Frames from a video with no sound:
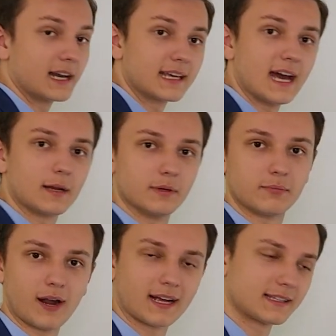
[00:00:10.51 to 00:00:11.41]
Academy
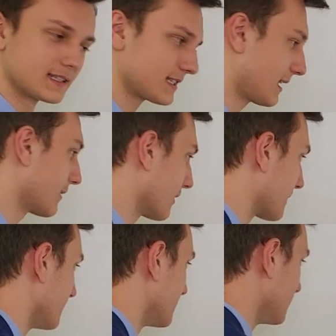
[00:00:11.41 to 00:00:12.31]
practice that I
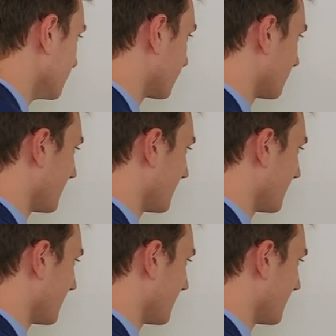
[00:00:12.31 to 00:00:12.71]
recommended you from